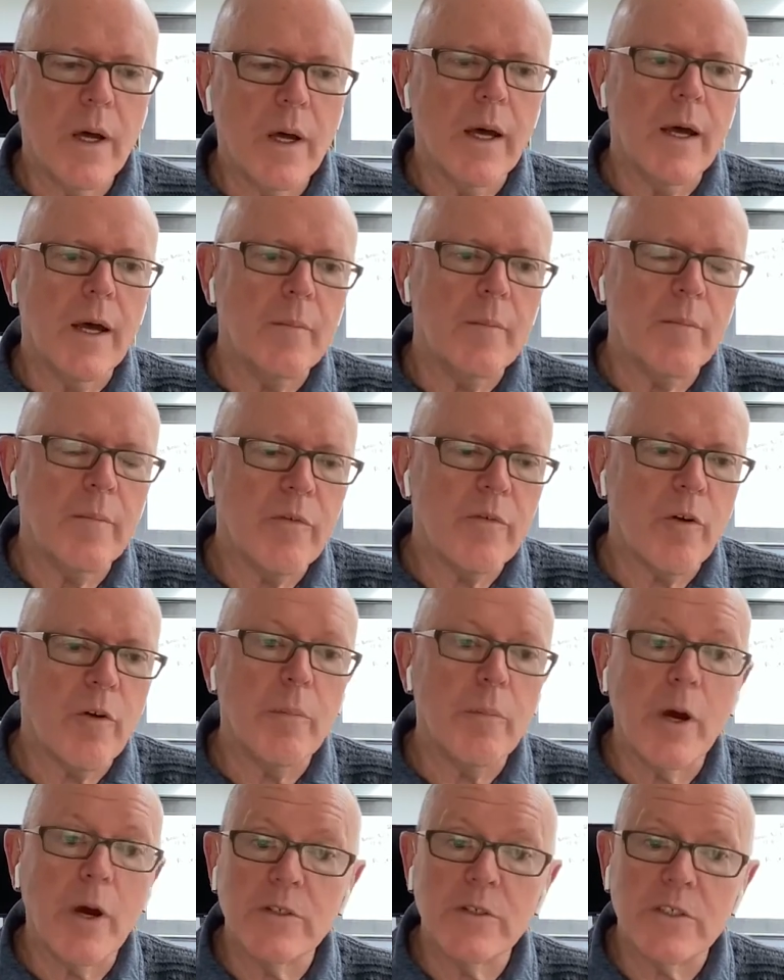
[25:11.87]
um,
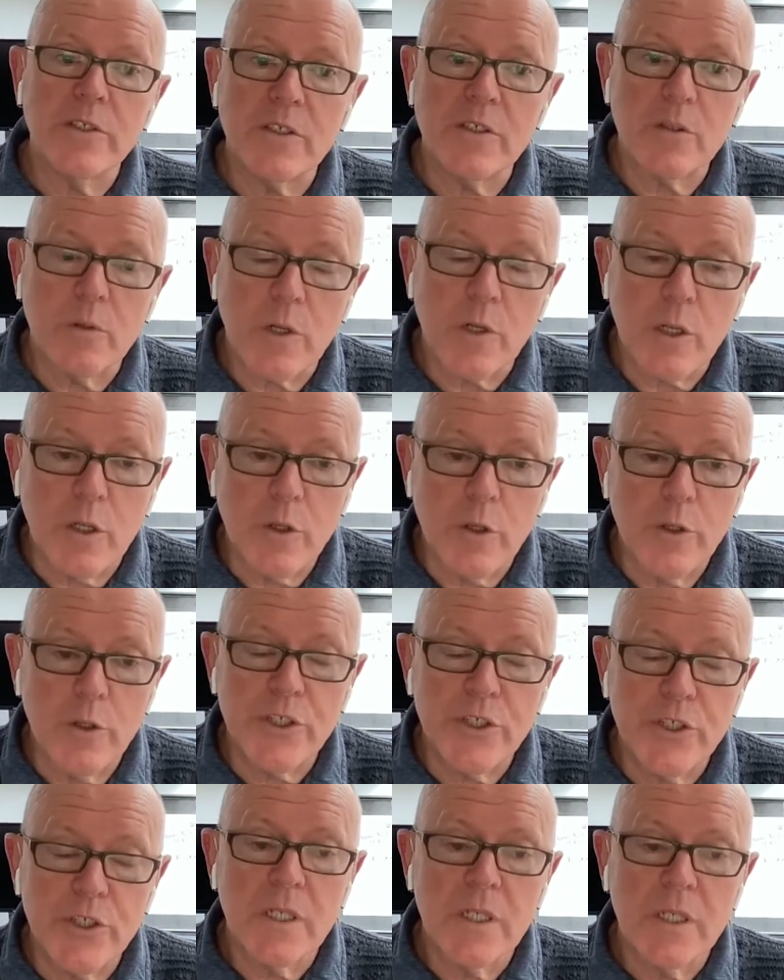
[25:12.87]
thrombosis or
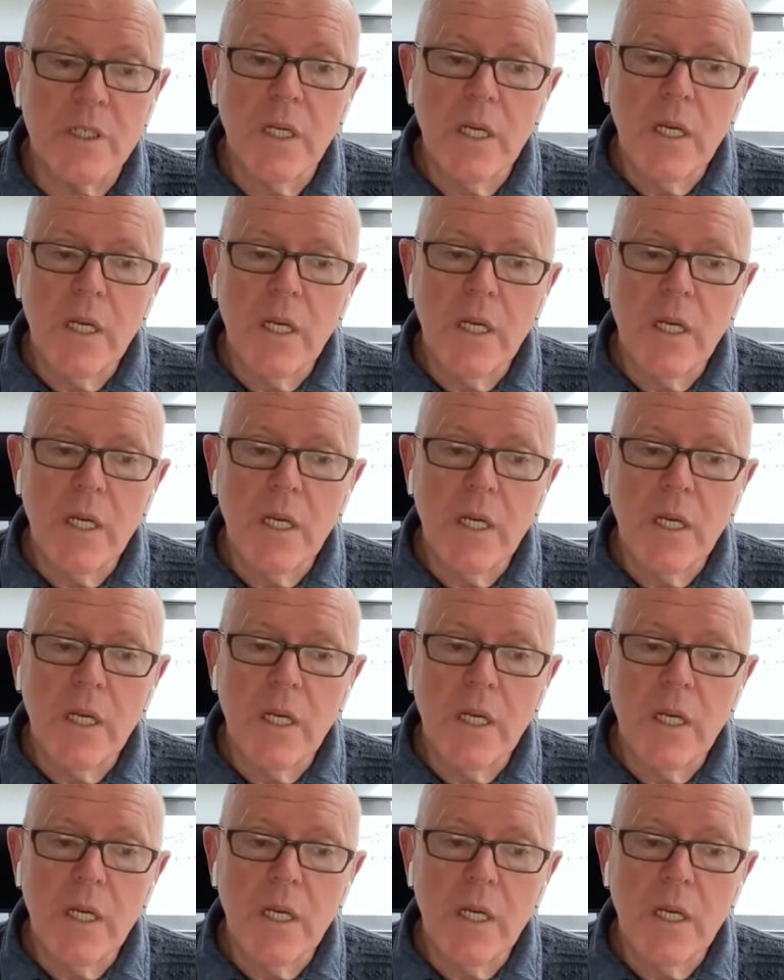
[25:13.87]
occlusion.